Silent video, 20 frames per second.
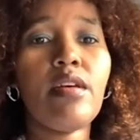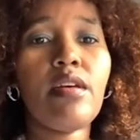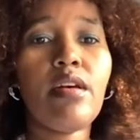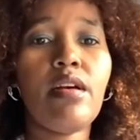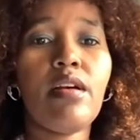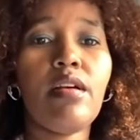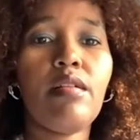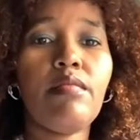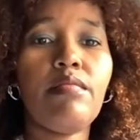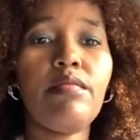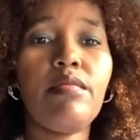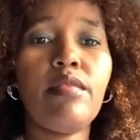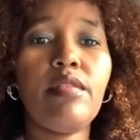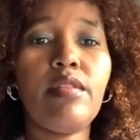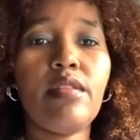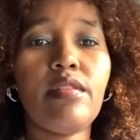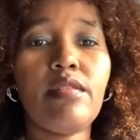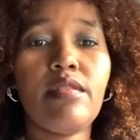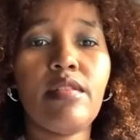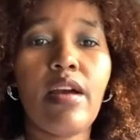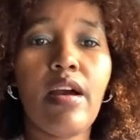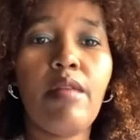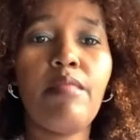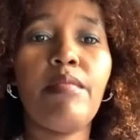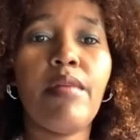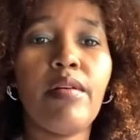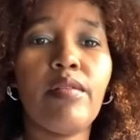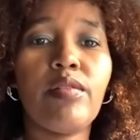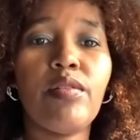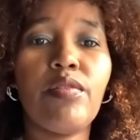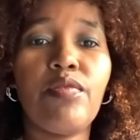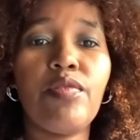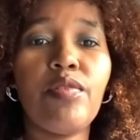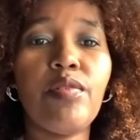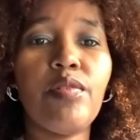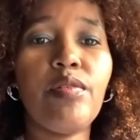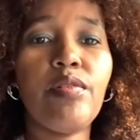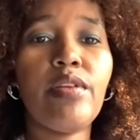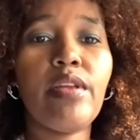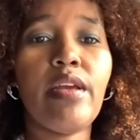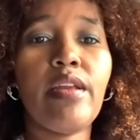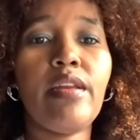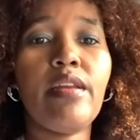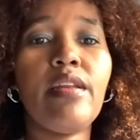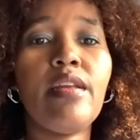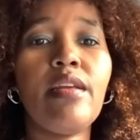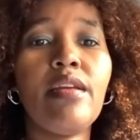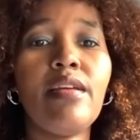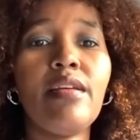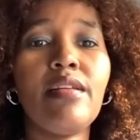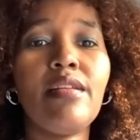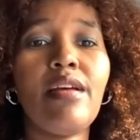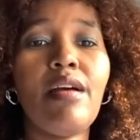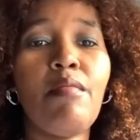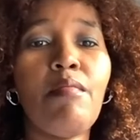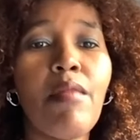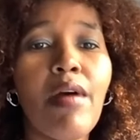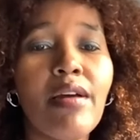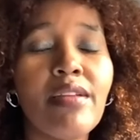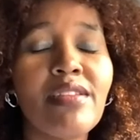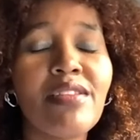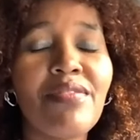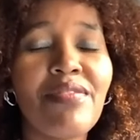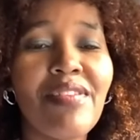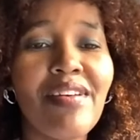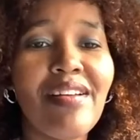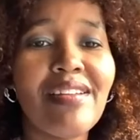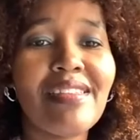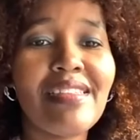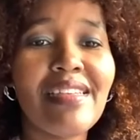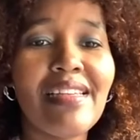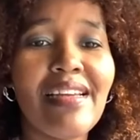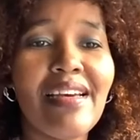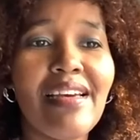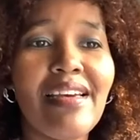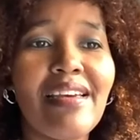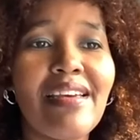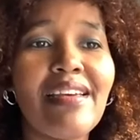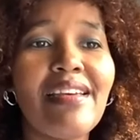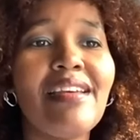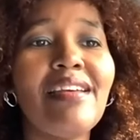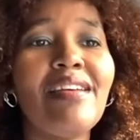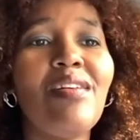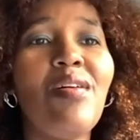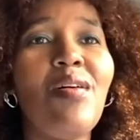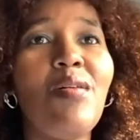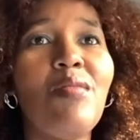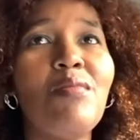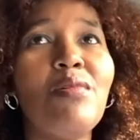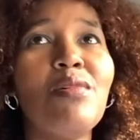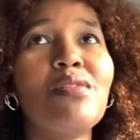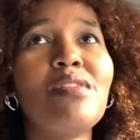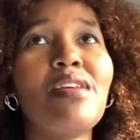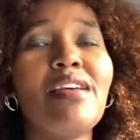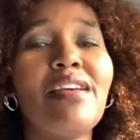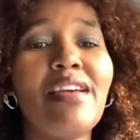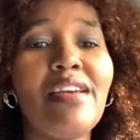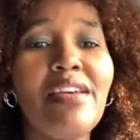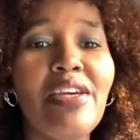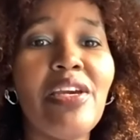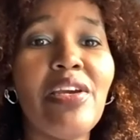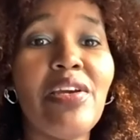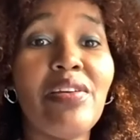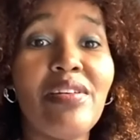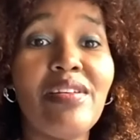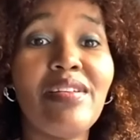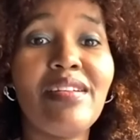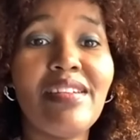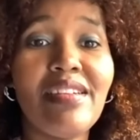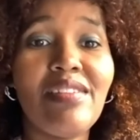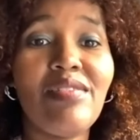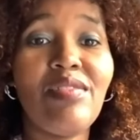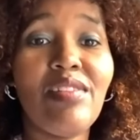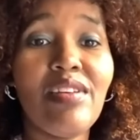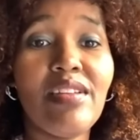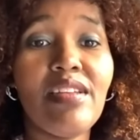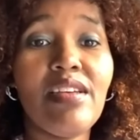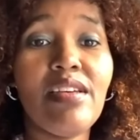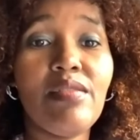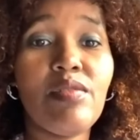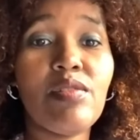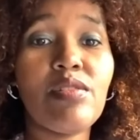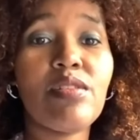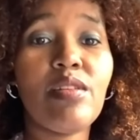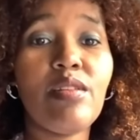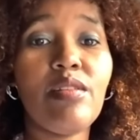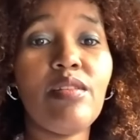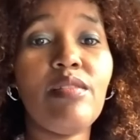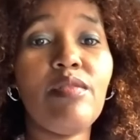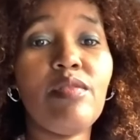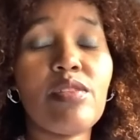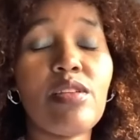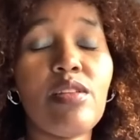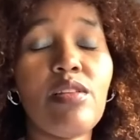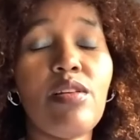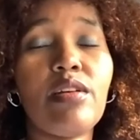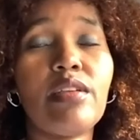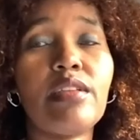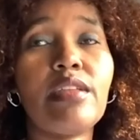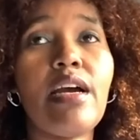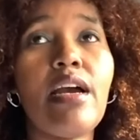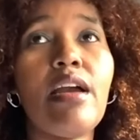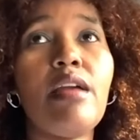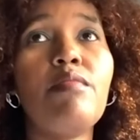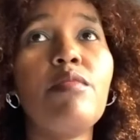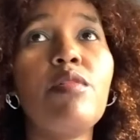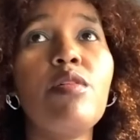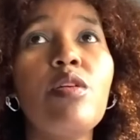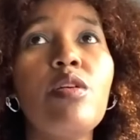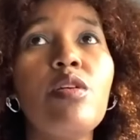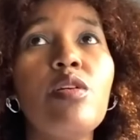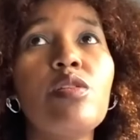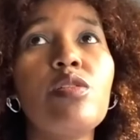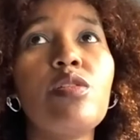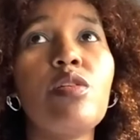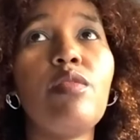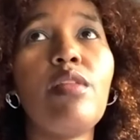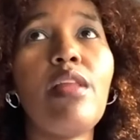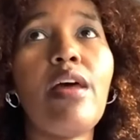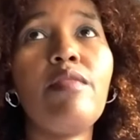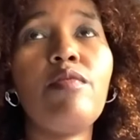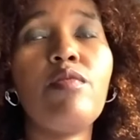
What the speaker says: uh, that amount of food. And a month felt to like almost like a year. Really, it was a long time. So life